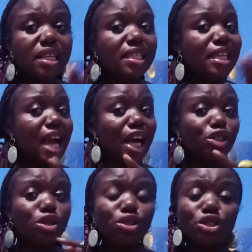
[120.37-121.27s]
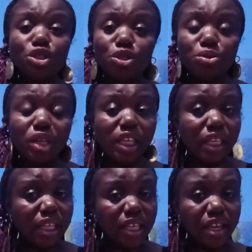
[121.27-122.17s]
they are not new in
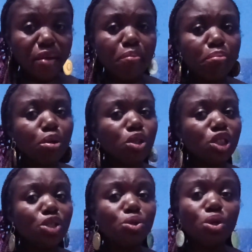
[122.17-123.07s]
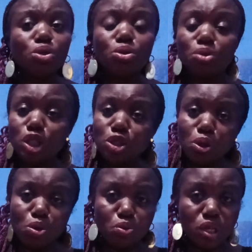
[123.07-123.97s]
the game, but they don't do it
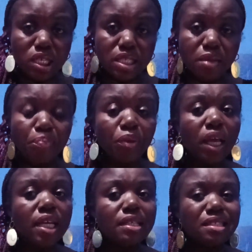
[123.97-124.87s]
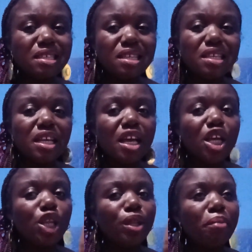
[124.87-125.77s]
always. See,
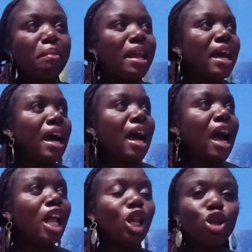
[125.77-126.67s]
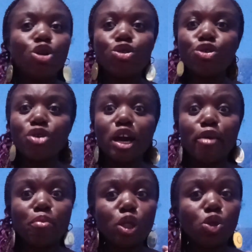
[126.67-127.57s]
no matter how long you
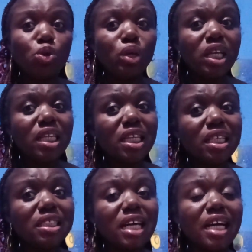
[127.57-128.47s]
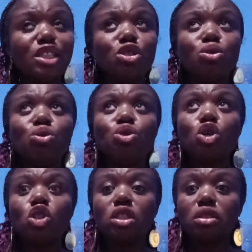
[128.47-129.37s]
have been doing this and you
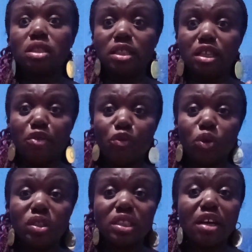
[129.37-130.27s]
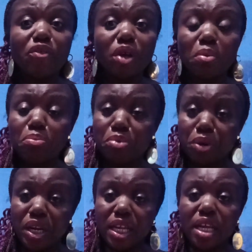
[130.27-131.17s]
just give yourself a
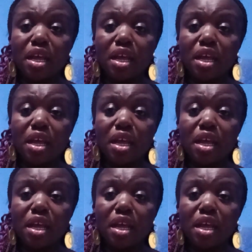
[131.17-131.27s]
break,